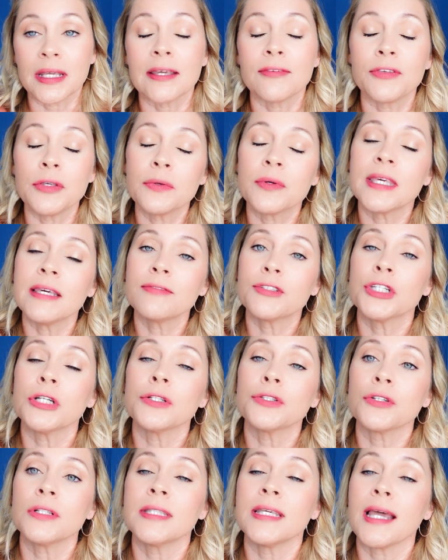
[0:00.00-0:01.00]
If you give
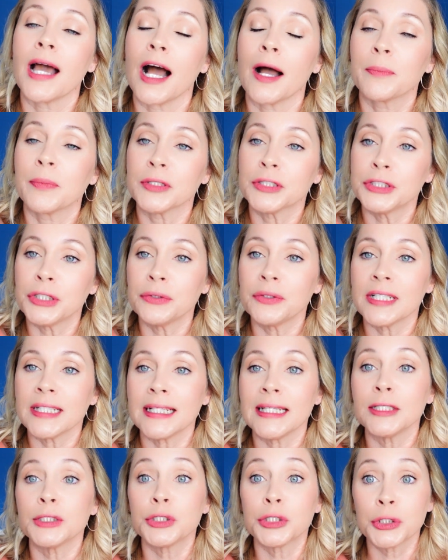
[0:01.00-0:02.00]
children the
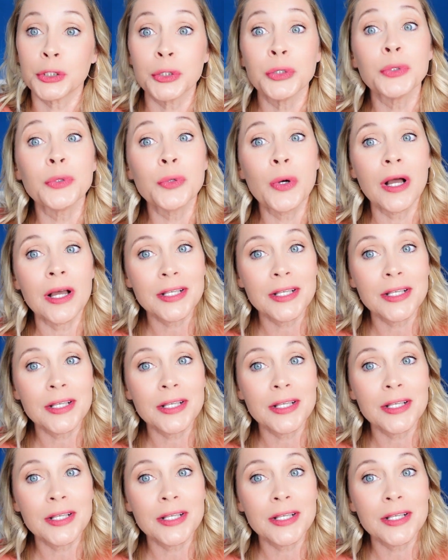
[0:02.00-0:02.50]
opportunity to